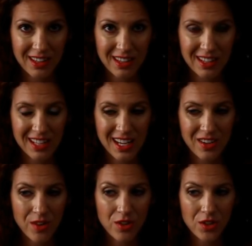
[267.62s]

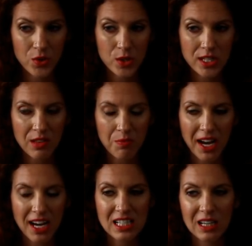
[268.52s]
There were, you know,
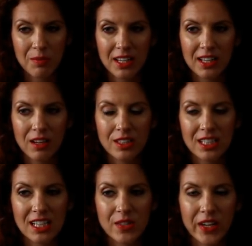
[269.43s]
setbacks. There were
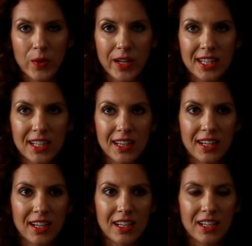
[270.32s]
days when I went in
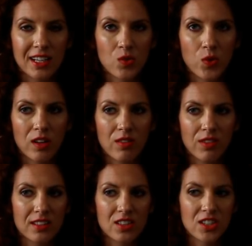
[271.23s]
there at 12
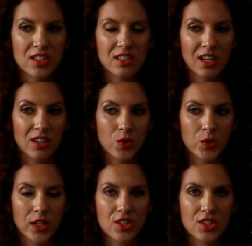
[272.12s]
and she just
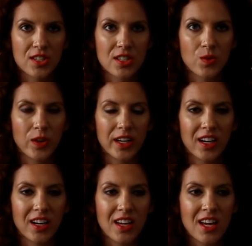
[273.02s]
didn't want to